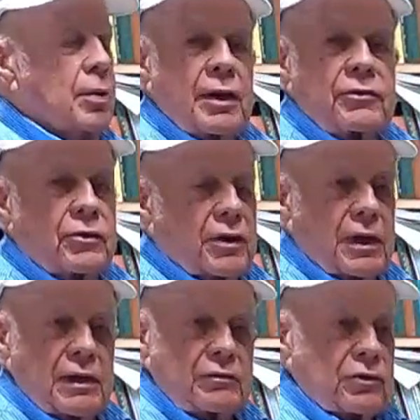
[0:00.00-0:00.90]
Plants are
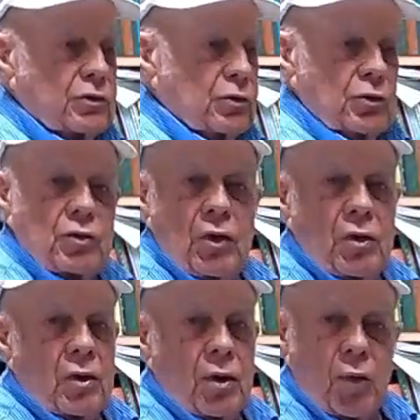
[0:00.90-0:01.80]
native to
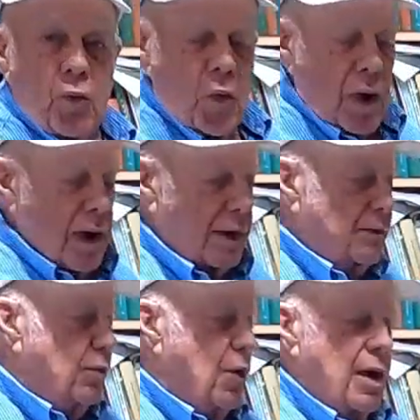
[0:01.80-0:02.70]
a
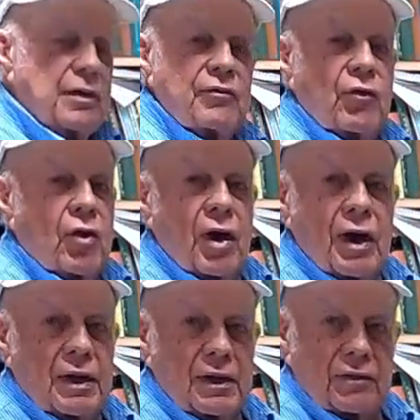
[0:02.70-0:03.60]
wide
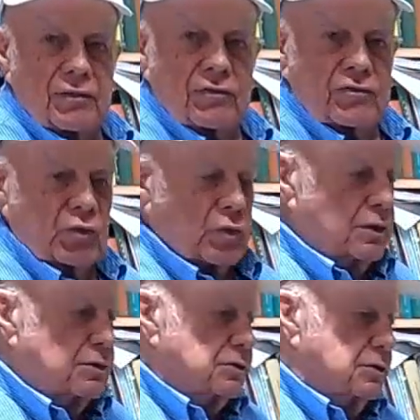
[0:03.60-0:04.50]
variety of
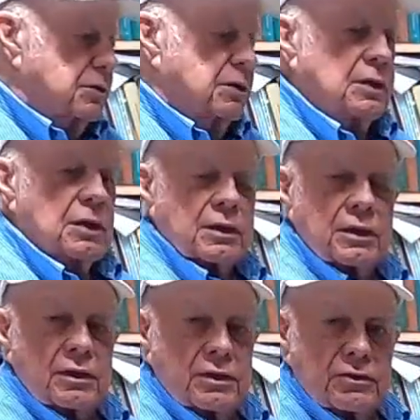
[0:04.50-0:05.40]
soils and
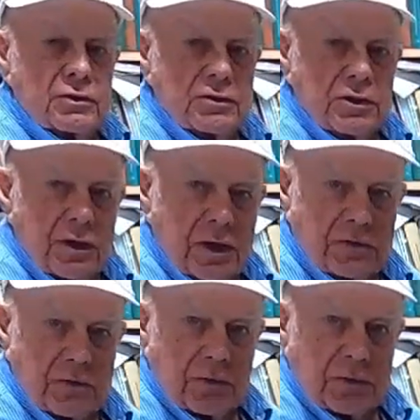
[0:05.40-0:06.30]
conditions in
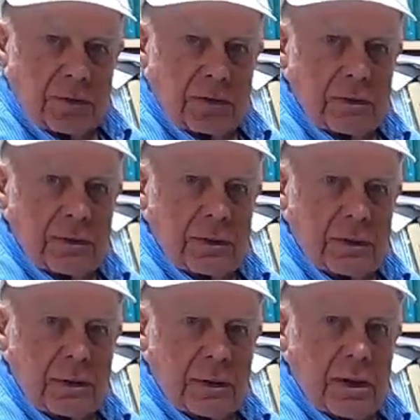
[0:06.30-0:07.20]
nature,
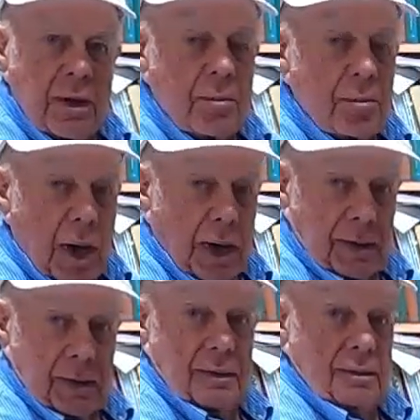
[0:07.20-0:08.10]
but
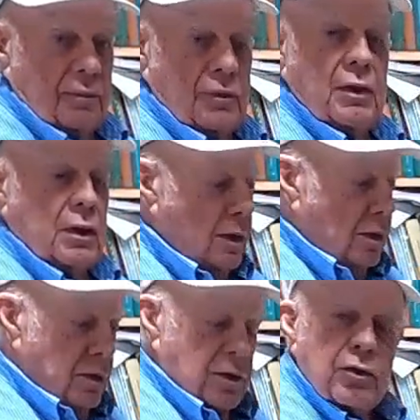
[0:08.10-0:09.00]

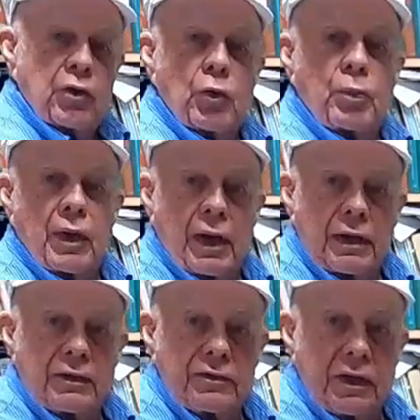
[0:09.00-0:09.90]
no
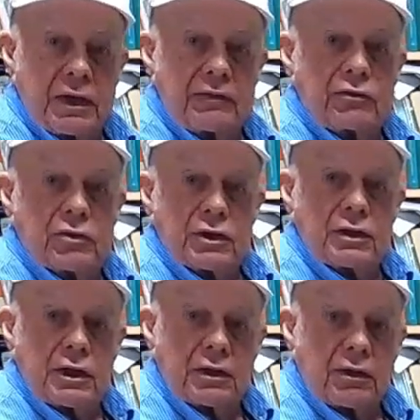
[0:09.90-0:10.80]
plant is native to a
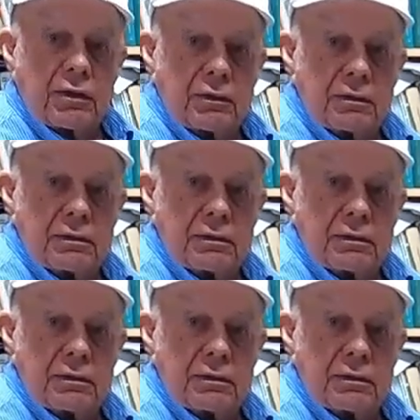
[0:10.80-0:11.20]
container.